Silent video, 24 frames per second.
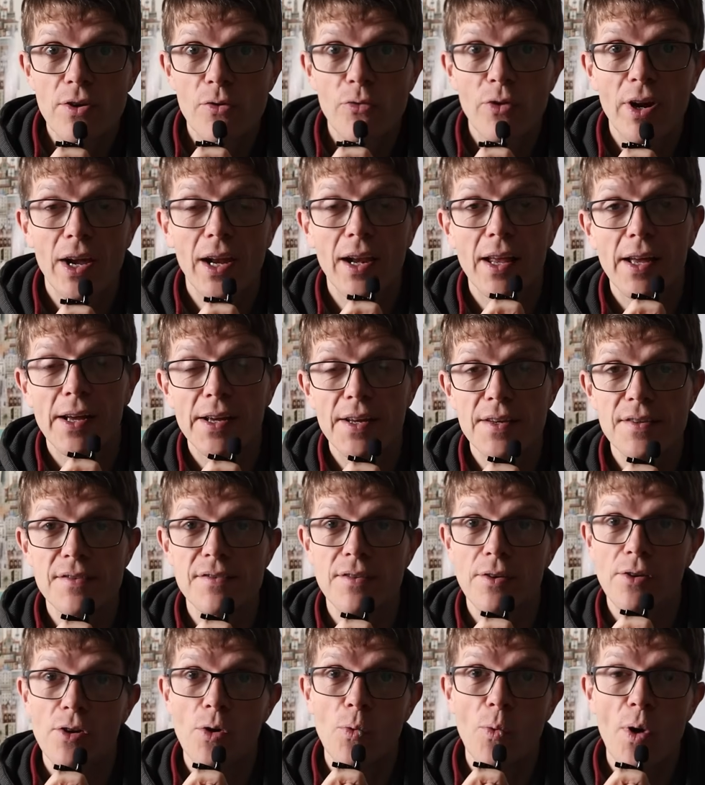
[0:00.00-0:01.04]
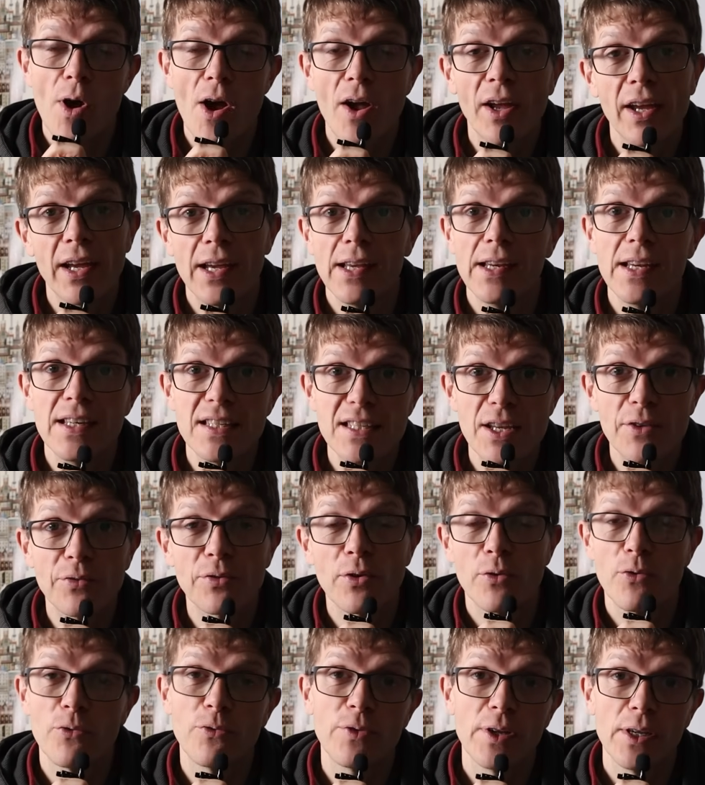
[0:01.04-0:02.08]
you realize that you're working in a
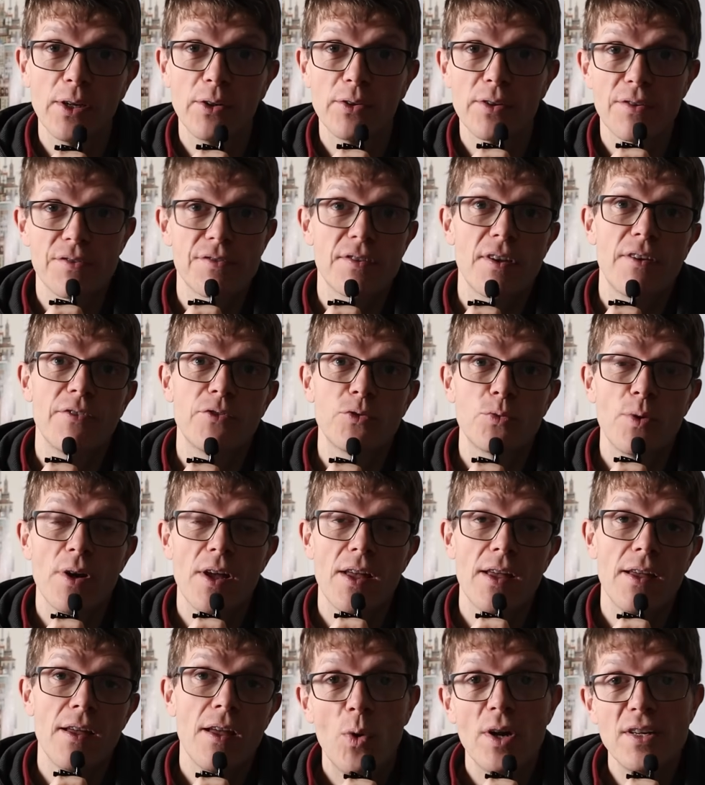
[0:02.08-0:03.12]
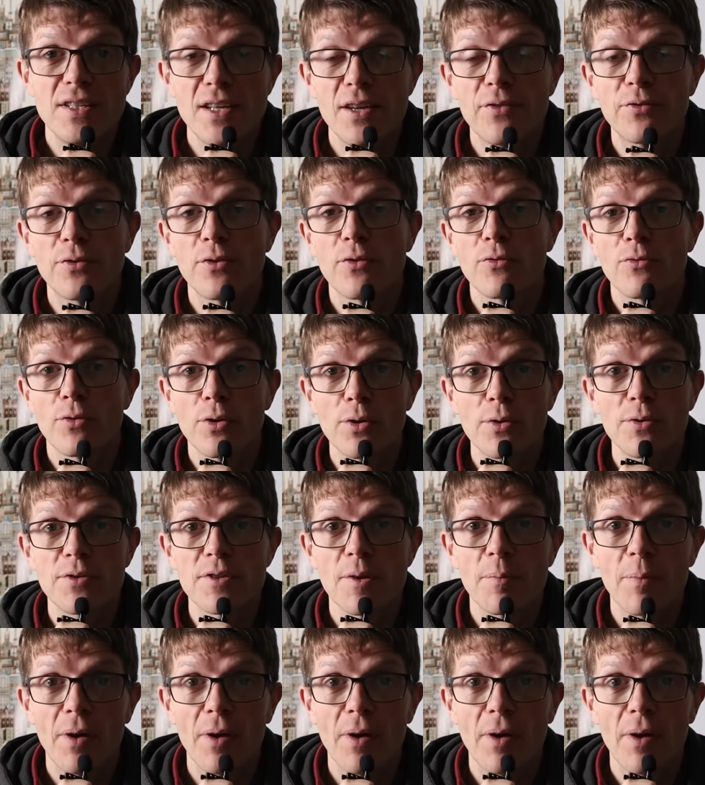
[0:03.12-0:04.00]
different field of software where different rules